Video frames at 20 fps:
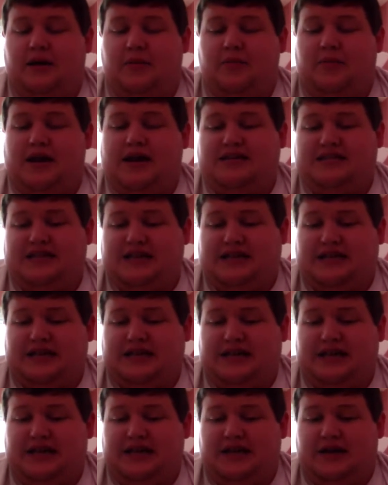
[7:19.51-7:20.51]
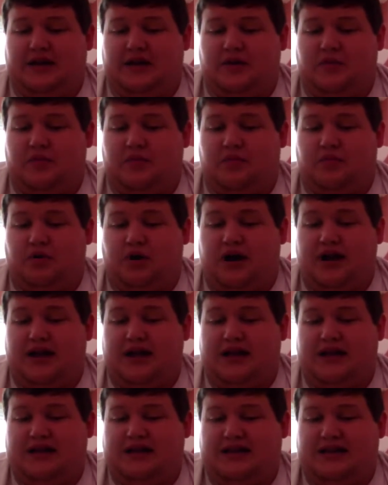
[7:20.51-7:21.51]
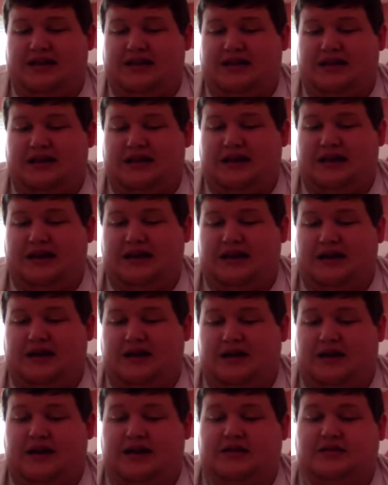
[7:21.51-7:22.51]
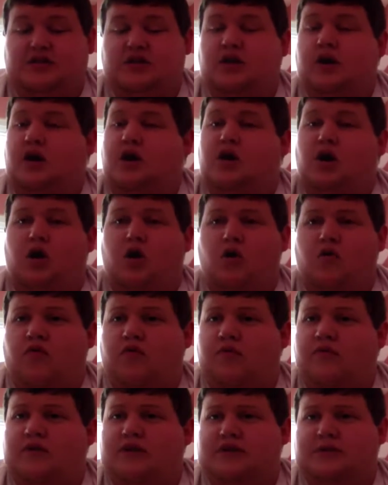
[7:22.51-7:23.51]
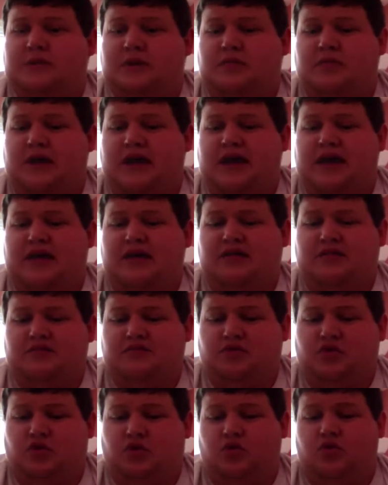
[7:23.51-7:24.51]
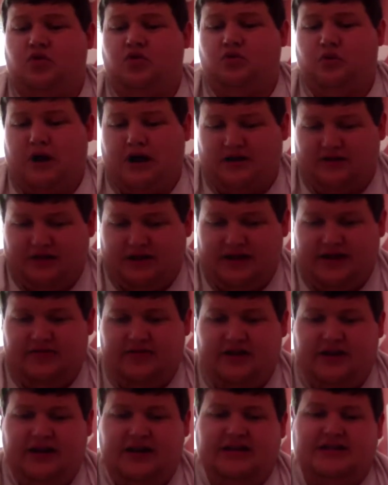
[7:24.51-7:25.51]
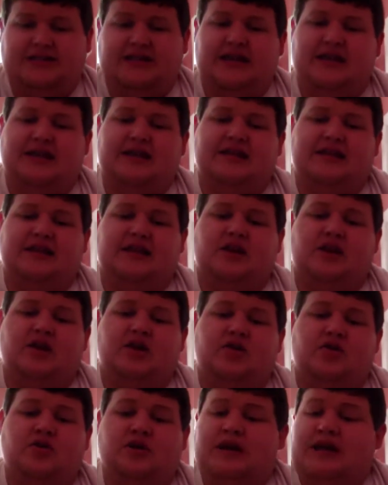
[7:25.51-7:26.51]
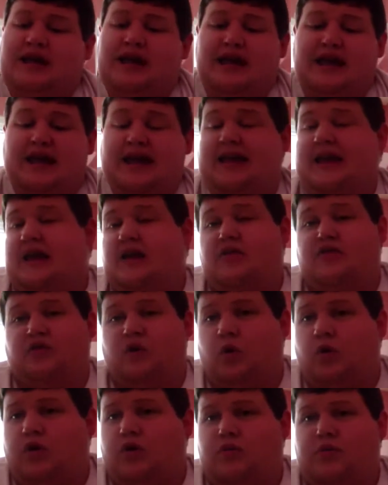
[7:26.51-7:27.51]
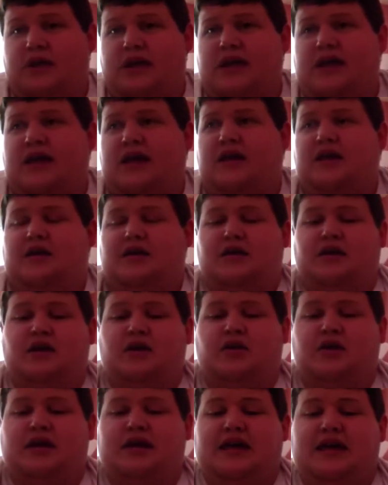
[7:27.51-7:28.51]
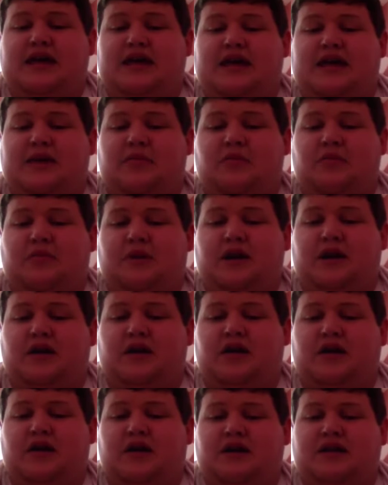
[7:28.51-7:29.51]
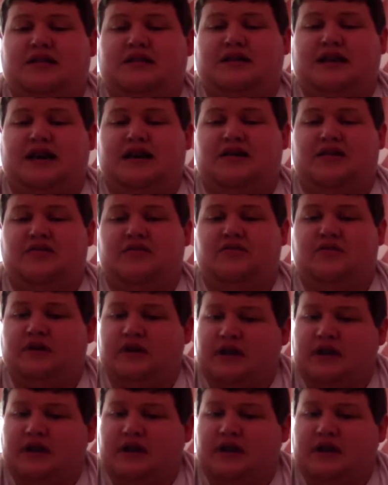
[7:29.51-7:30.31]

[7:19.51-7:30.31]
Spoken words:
Basically, Bret gets a call from Vince McMahon throughout the DVD saying that he can't afford him. He can't keep him here, and it's kind of